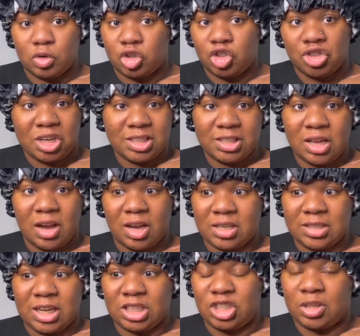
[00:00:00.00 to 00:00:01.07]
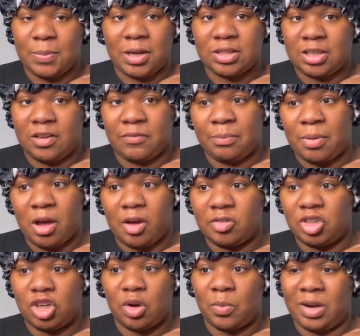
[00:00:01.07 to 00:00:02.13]
stressed out because like she's about to give birth.
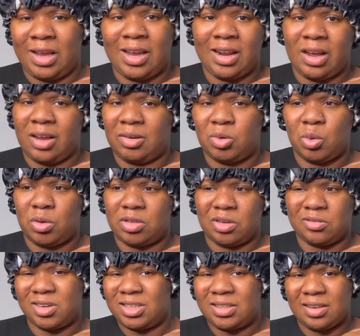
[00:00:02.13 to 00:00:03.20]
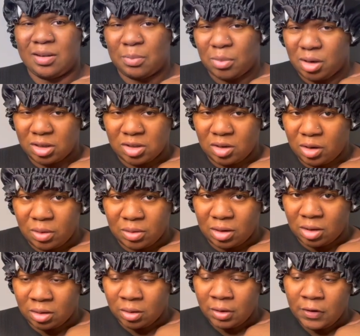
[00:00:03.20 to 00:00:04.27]
She don't want to hear that her daughter's arrested in
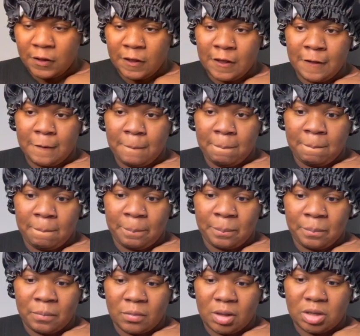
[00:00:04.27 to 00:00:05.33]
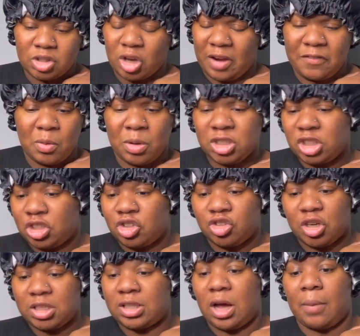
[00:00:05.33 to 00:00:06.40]
Barcelona. So everyone's just
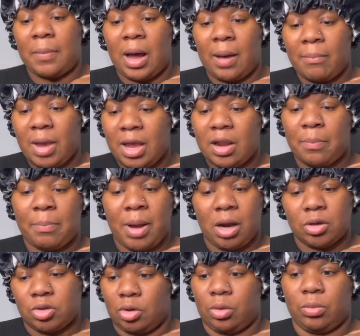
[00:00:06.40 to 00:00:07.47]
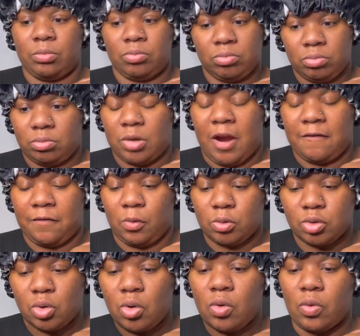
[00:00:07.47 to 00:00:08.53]
stressed out, but I made it back, so everything was
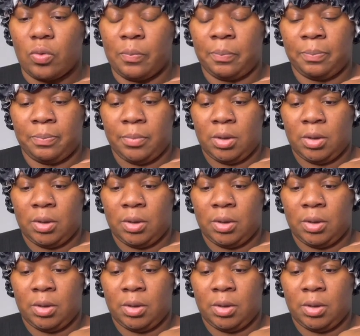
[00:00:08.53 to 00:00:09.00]
cool.